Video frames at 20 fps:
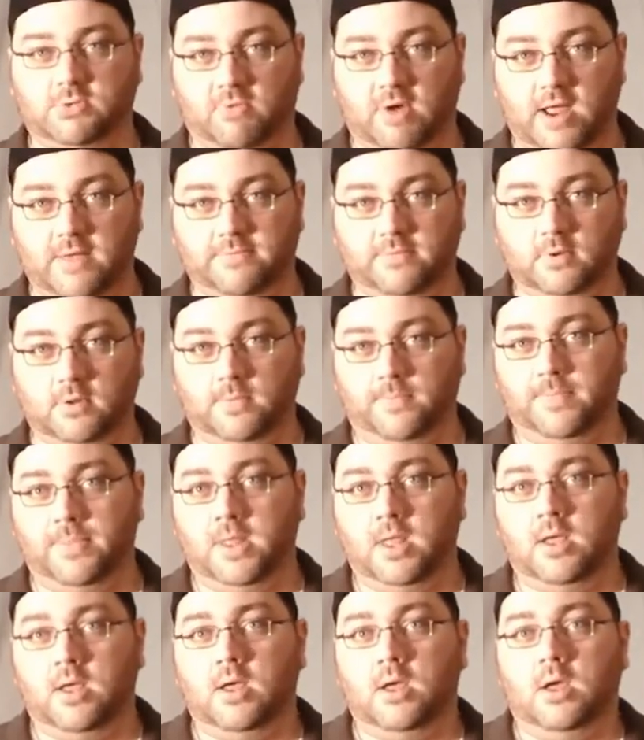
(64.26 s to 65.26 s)
rifle.
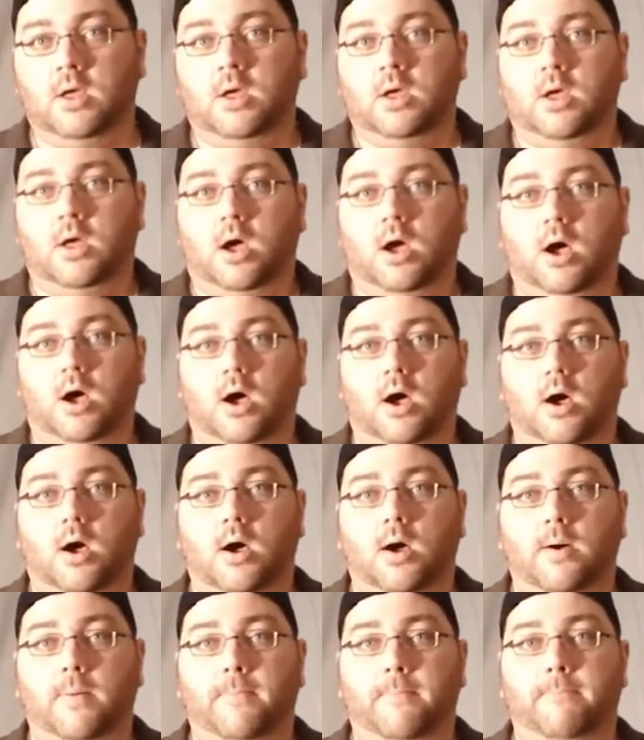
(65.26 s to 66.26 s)

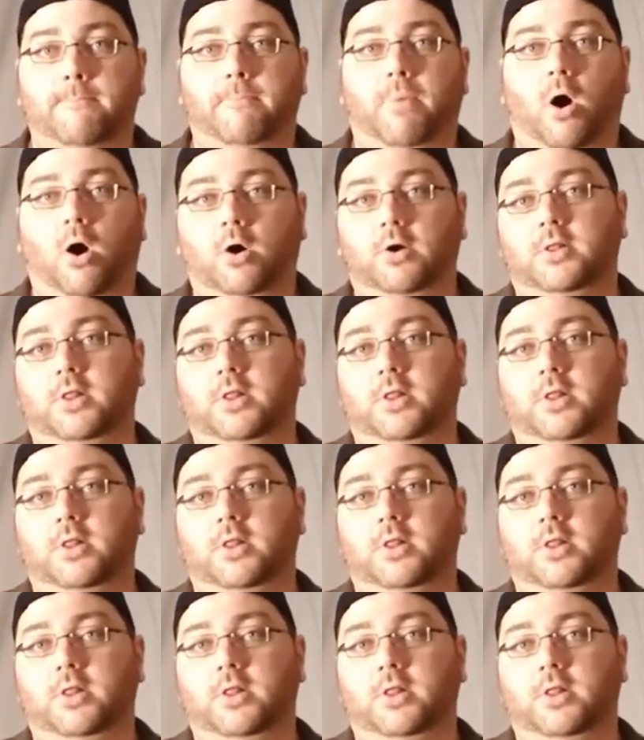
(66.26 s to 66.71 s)
Part